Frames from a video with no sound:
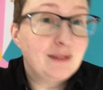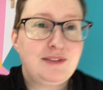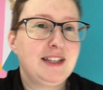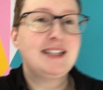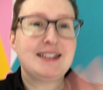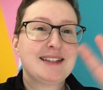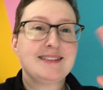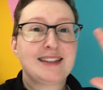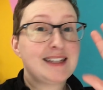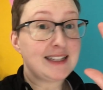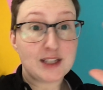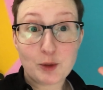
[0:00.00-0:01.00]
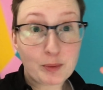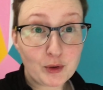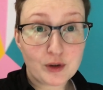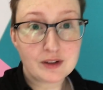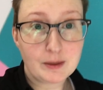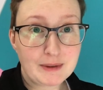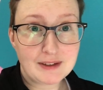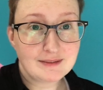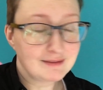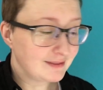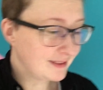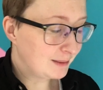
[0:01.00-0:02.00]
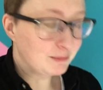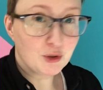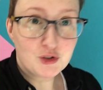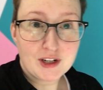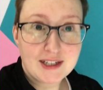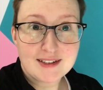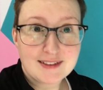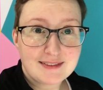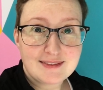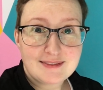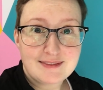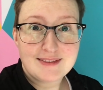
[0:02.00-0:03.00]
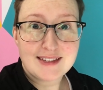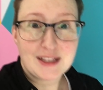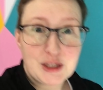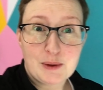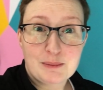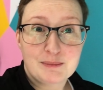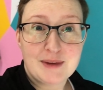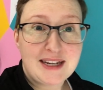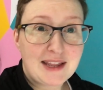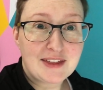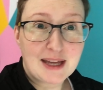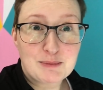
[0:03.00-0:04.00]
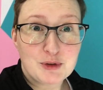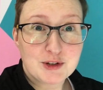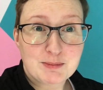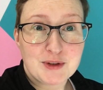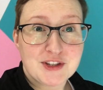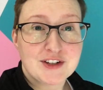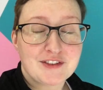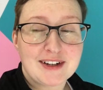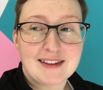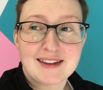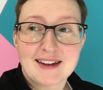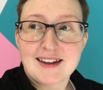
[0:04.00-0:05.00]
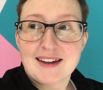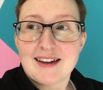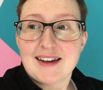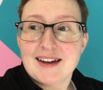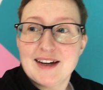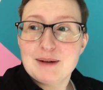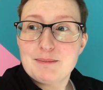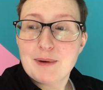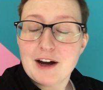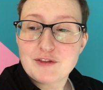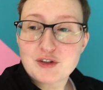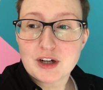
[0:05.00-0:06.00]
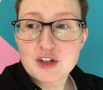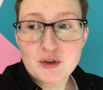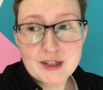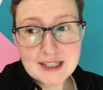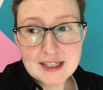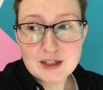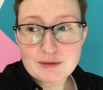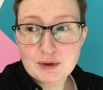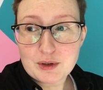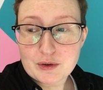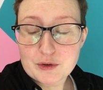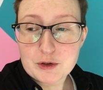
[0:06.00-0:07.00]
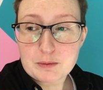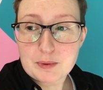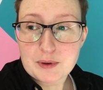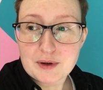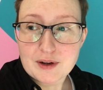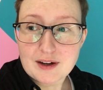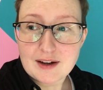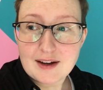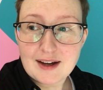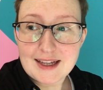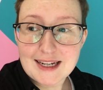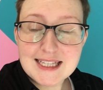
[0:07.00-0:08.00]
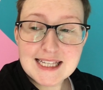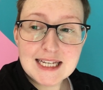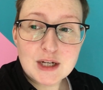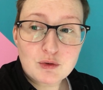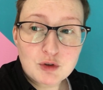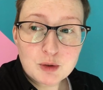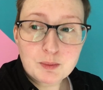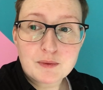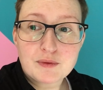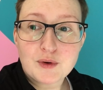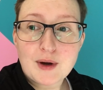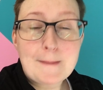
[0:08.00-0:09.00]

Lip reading: This isn't a plug. I mean, I'm not trying to sell you anything. I'm not sponsored or anything. But I joined the Indie Roller group, and it's a group for